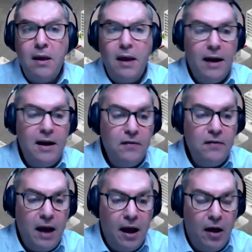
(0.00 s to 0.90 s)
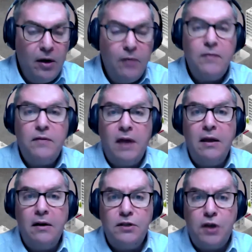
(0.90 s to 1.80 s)
And even now, and we've
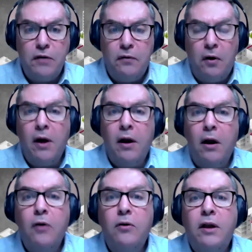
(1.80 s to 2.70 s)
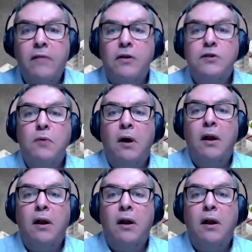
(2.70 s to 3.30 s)
taken it so far at a local level as well,